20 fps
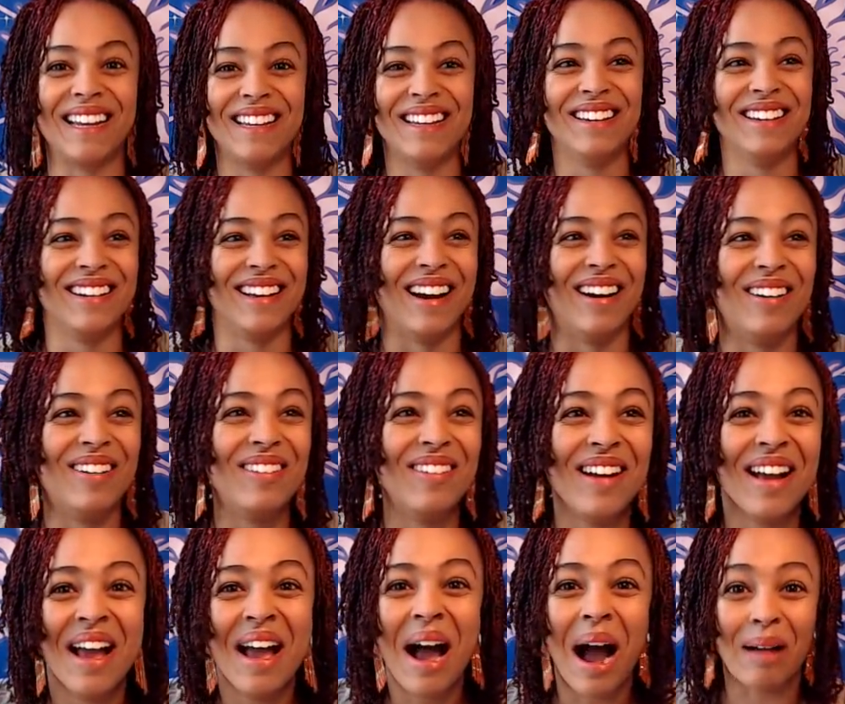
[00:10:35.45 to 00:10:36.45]
You know,
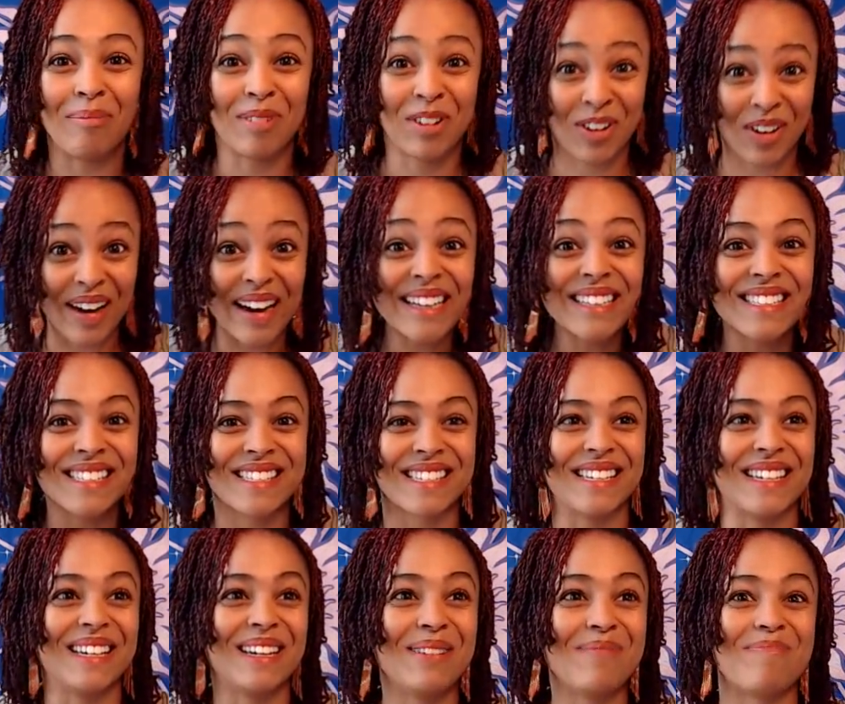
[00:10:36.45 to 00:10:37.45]
I'm
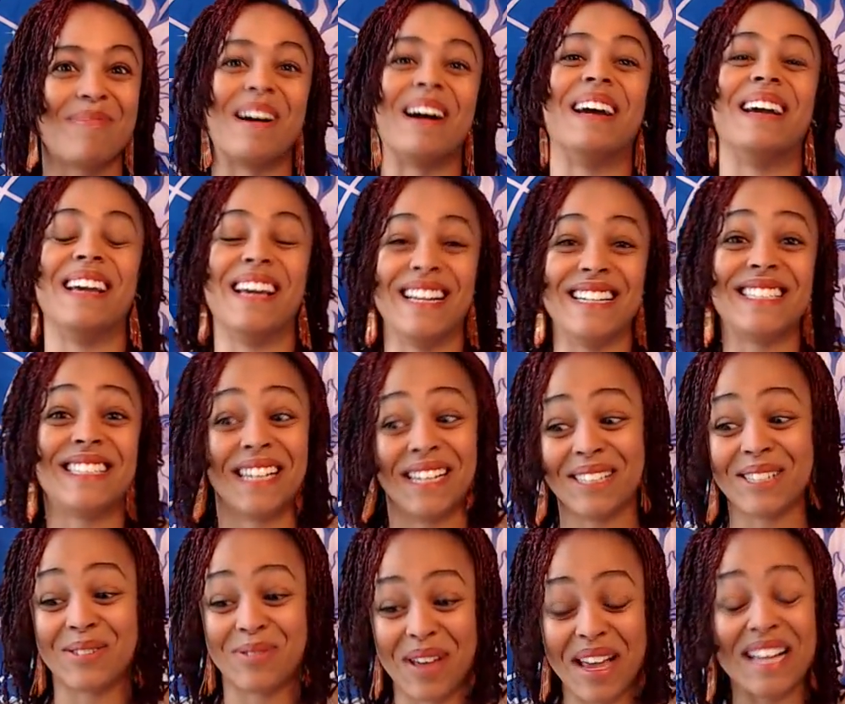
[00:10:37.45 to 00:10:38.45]
crazy, but it
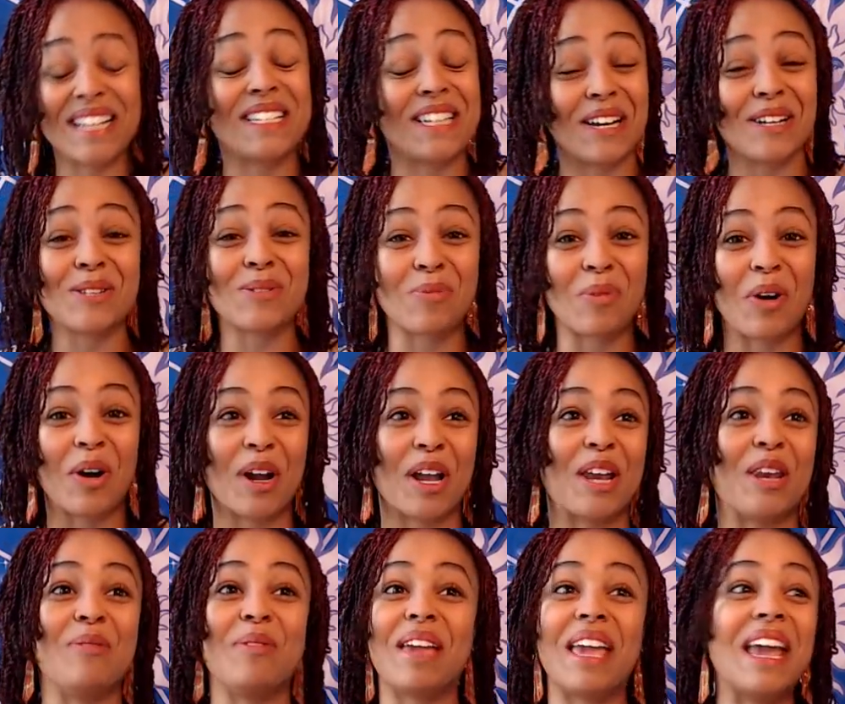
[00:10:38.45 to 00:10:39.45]
does, it does work.
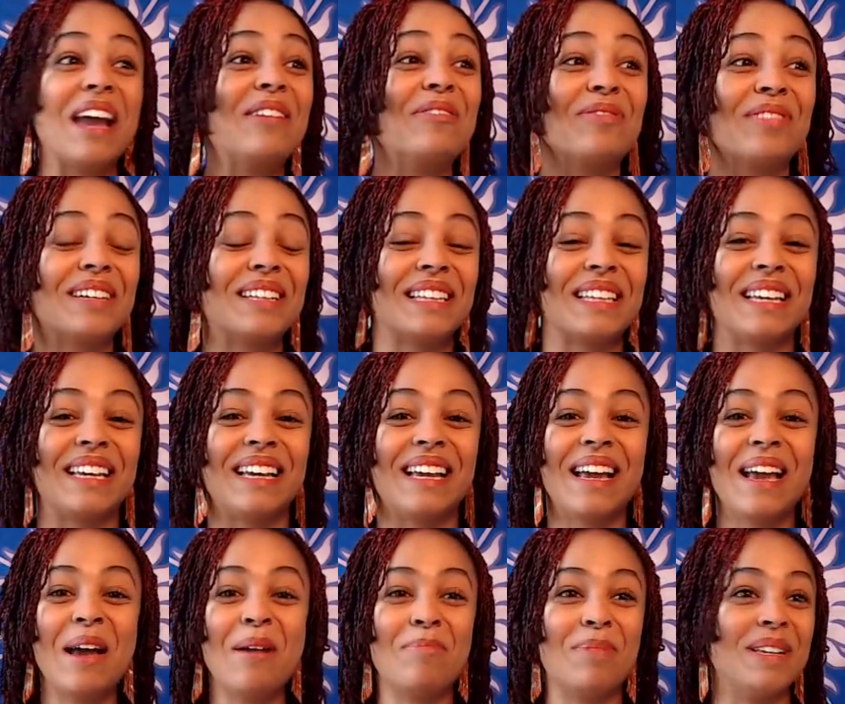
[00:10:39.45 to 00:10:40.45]
And you can't really
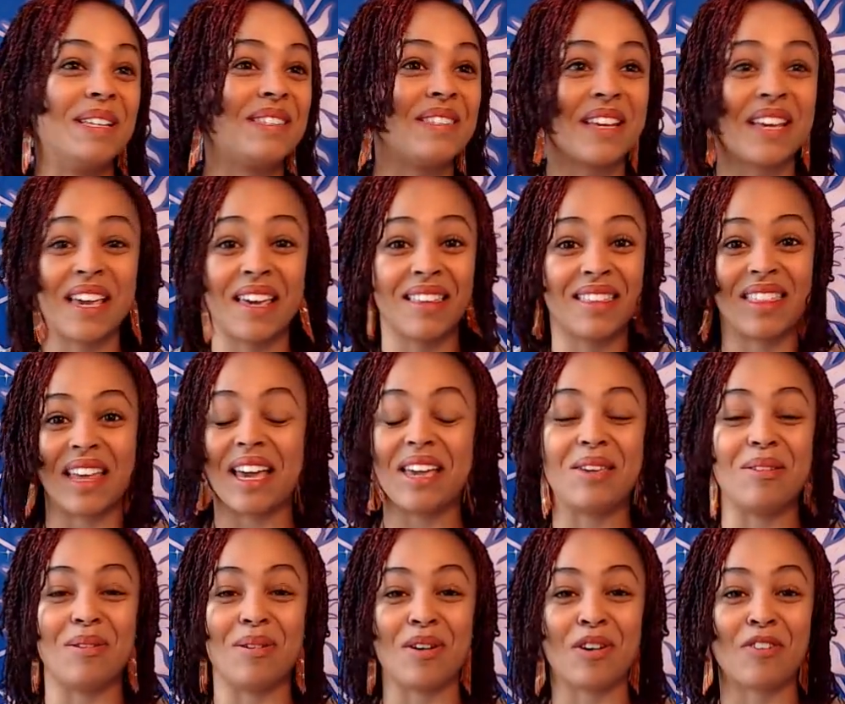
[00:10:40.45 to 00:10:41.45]
be singing thank
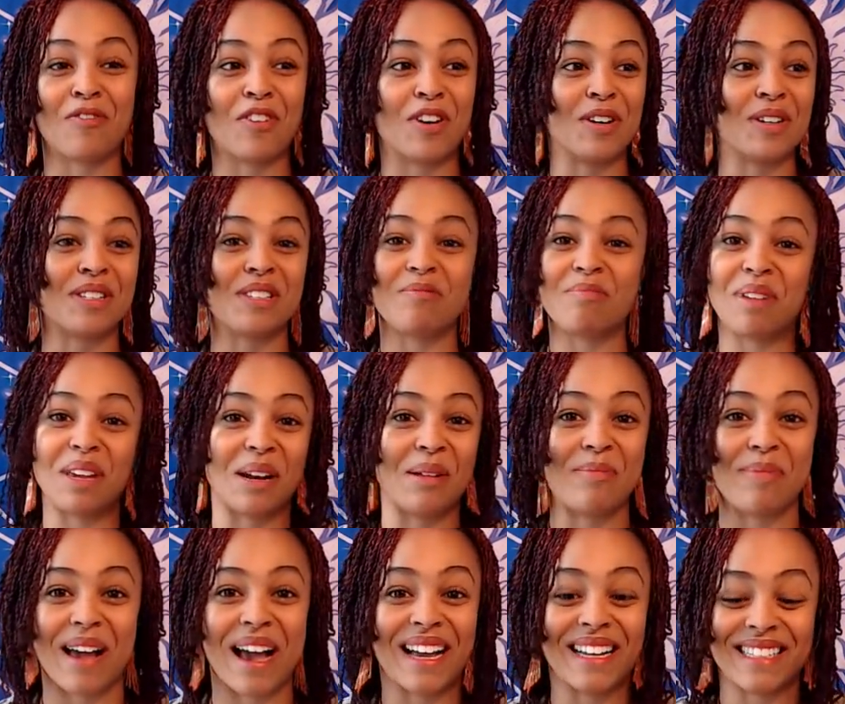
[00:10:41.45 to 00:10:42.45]
you, universe, and be in a
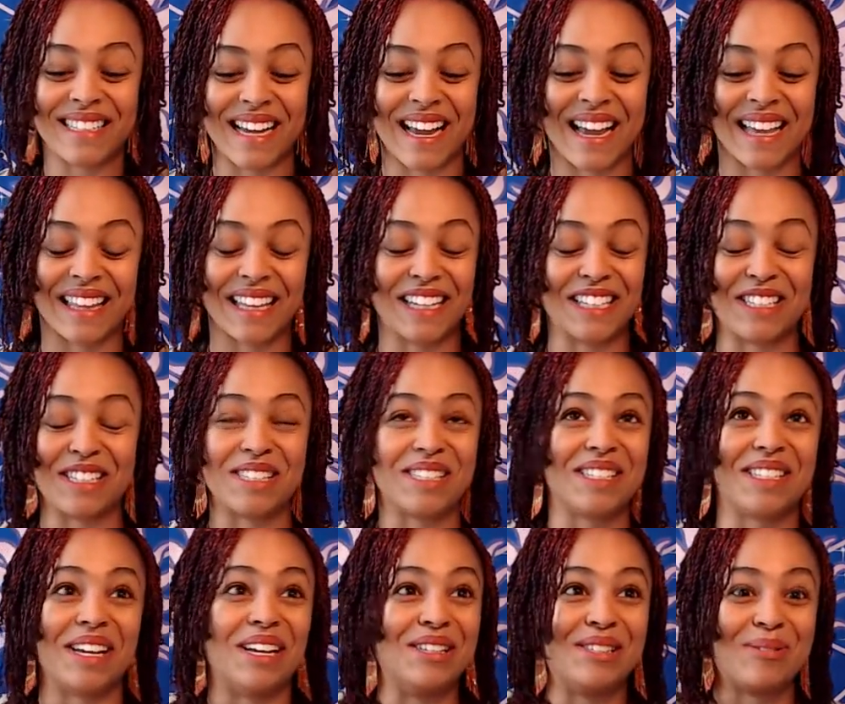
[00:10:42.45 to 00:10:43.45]
bad day. Like, it just
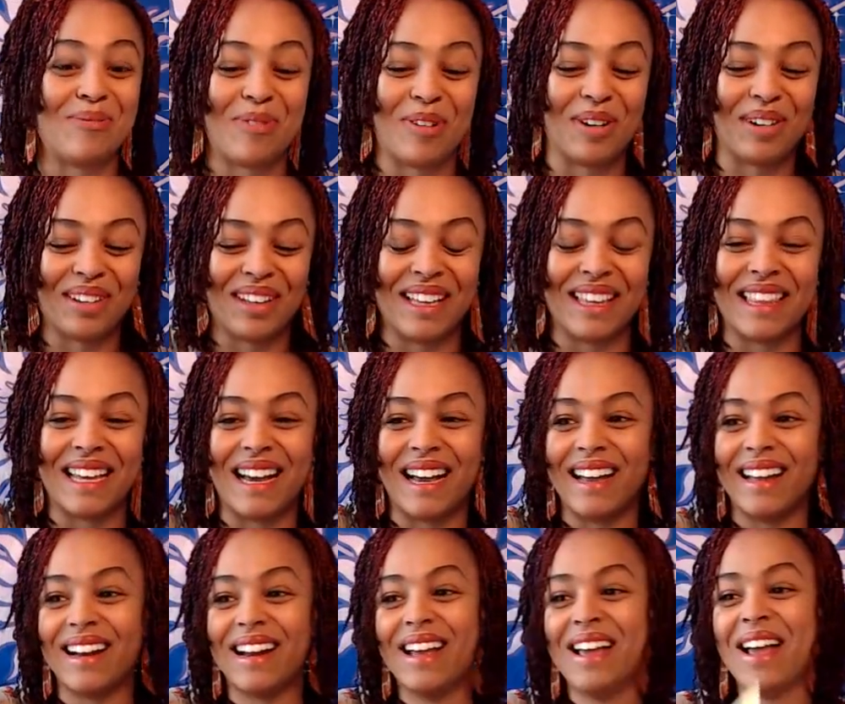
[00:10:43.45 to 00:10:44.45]
doesn't work like
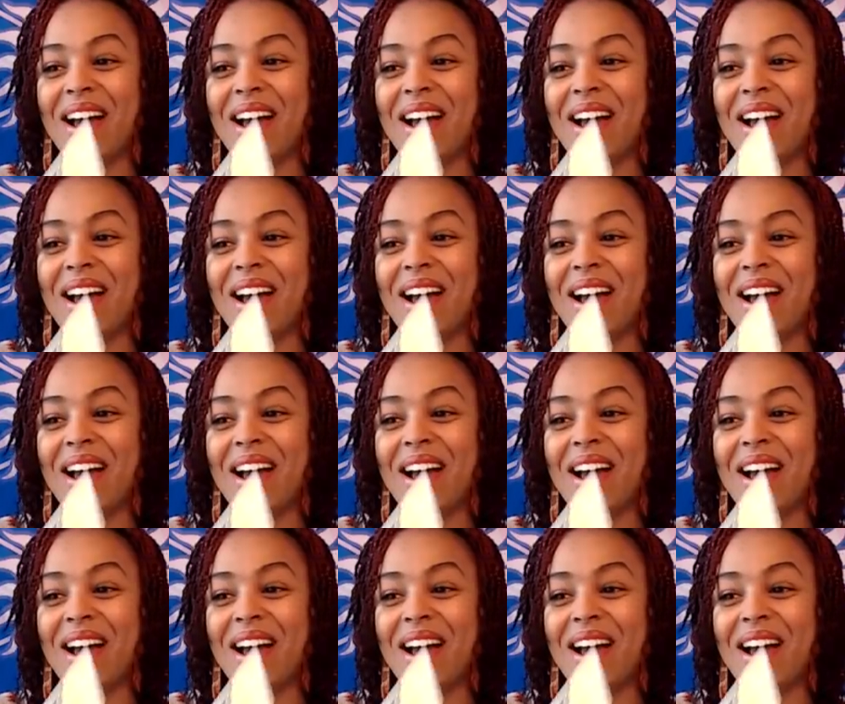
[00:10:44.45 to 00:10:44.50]
that.